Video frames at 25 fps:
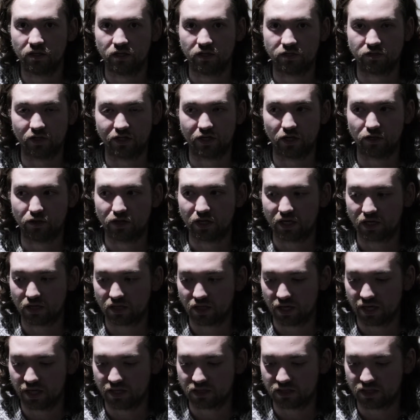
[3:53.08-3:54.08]
So I don't
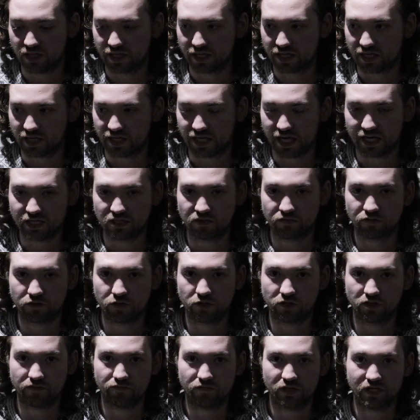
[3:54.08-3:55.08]
think it's a case of
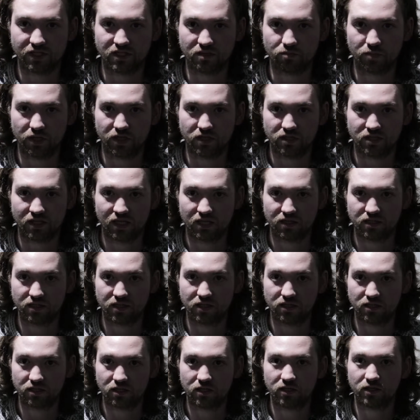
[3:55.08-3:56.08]
two conflicting
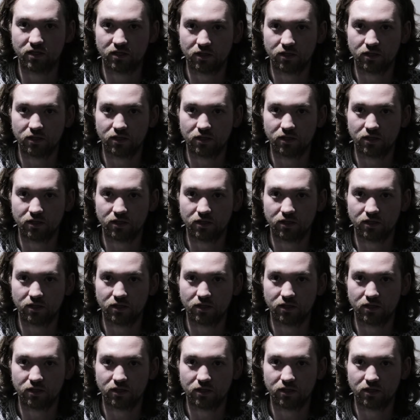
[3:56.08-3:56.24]
personalities.